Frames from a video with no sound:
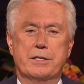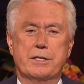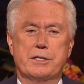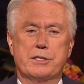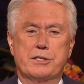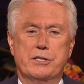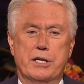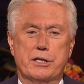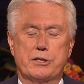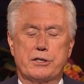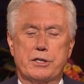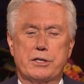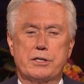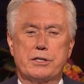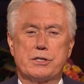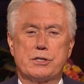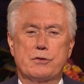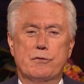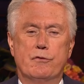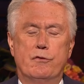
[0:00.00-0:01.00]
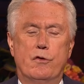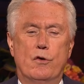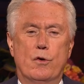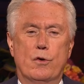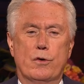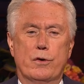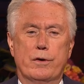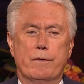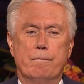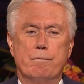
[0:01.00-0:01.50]
decisions
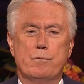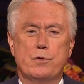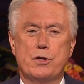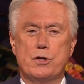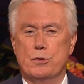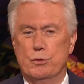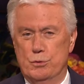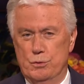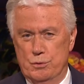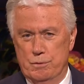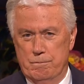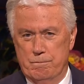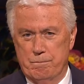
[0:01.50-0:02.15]
for you.